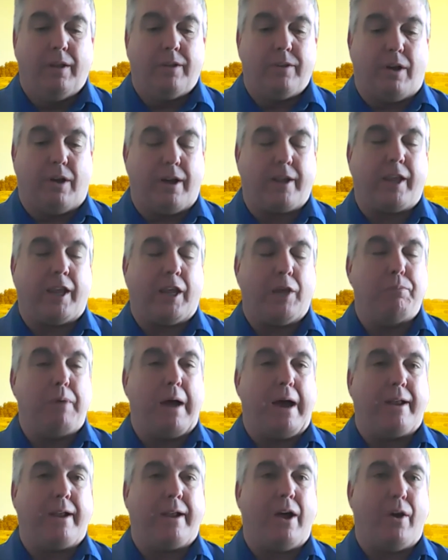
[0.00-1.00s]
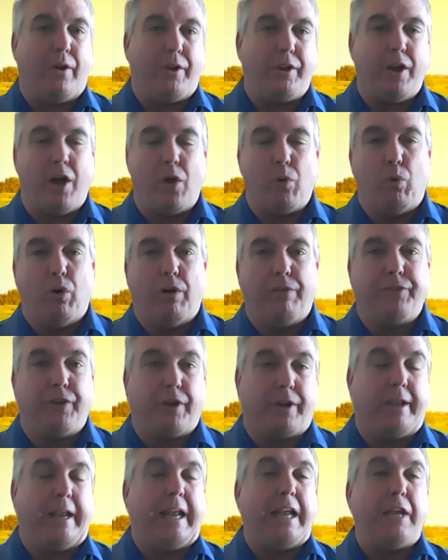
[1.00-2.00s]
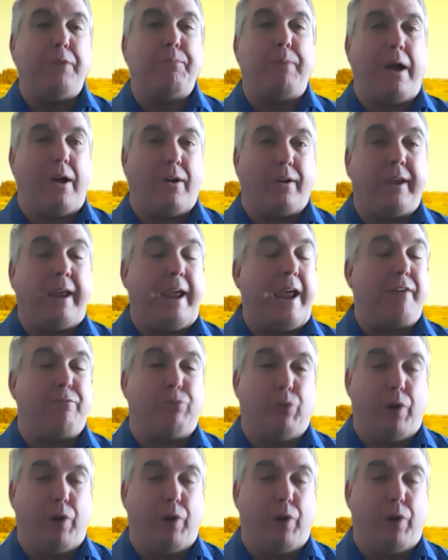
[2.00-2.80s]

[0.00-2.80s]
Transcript: talking about how a young wolf took an 80-pound calf